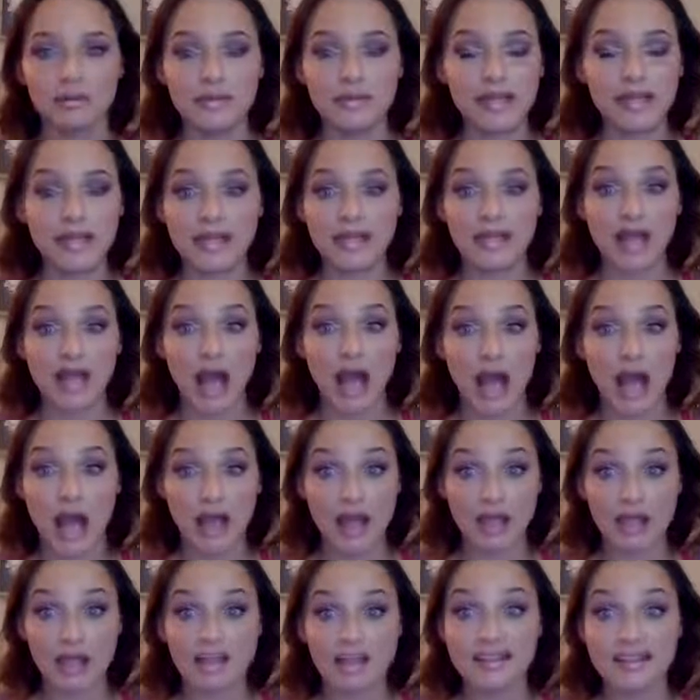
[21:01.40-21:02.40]
meaning
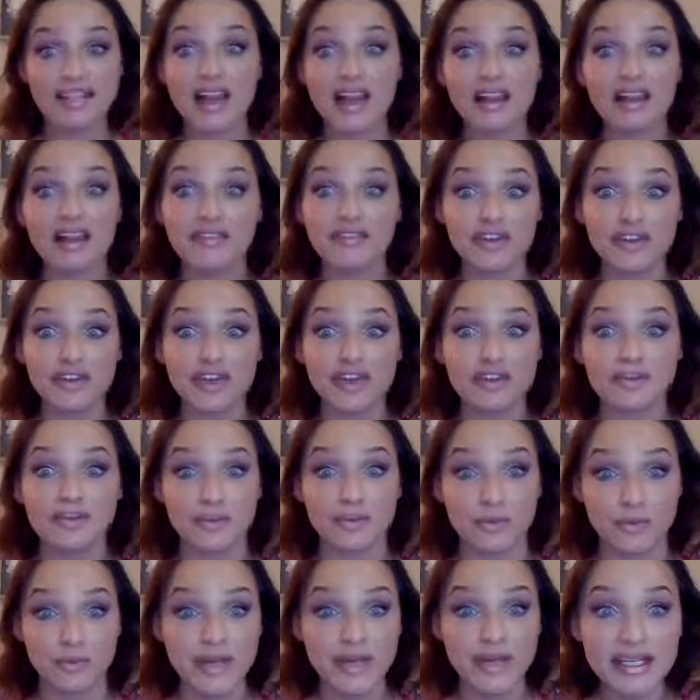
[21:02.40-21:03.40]
I sell everything
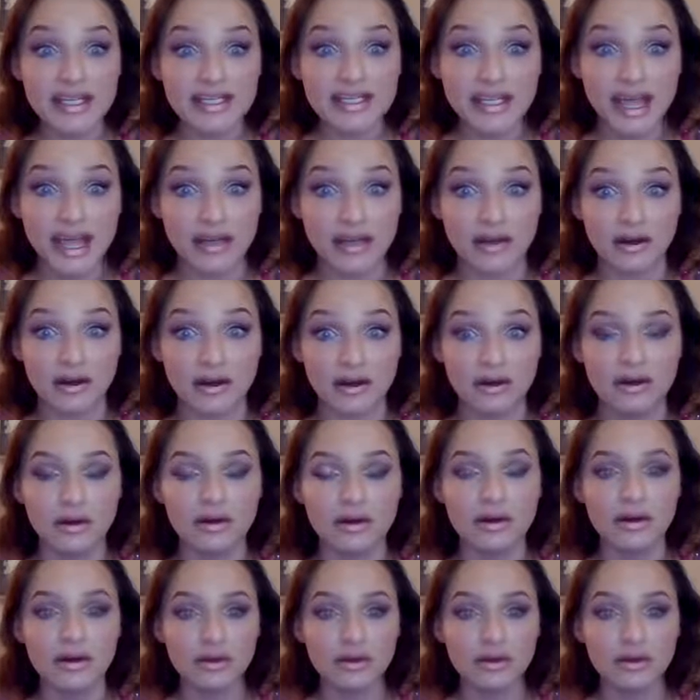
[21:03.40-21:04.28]
for retail,